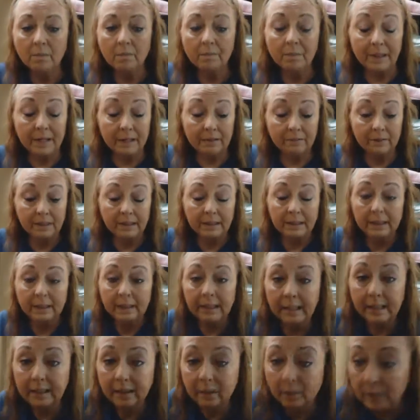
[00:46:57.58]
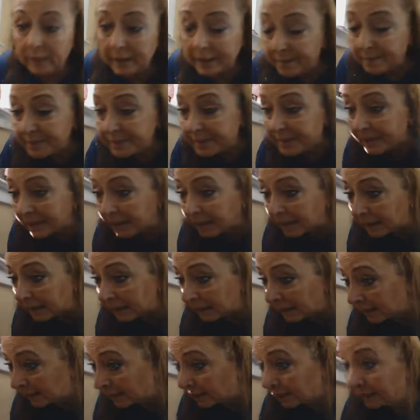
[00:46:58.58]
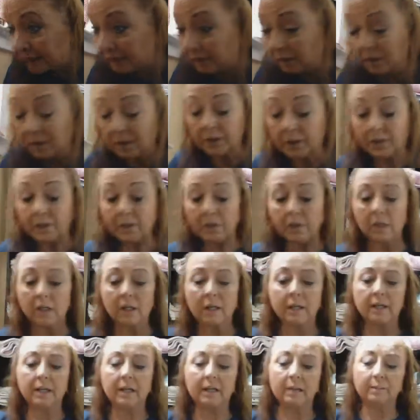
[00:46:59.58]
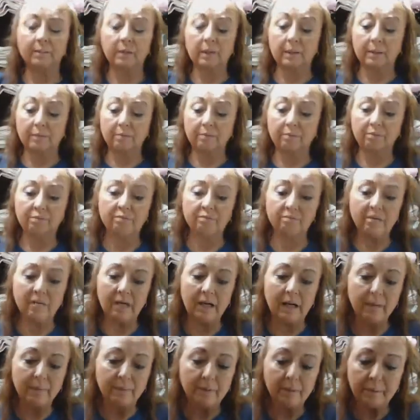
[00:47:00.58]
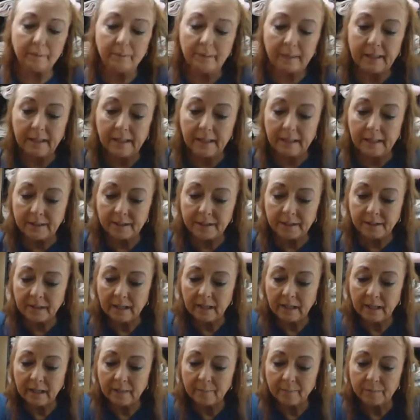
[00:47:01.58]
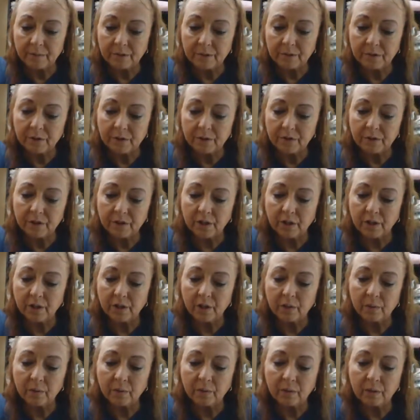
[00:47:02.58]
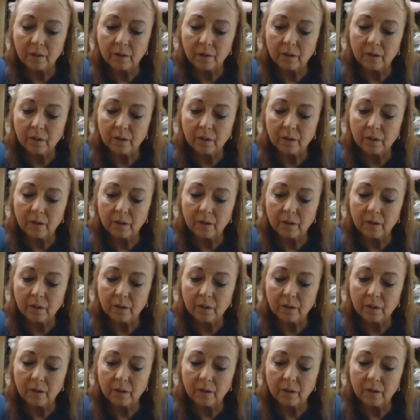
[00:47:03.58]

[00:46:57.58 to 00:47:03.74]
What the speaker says: But I really like what I'm seeing. It looks good. I'm going to probably attempt to do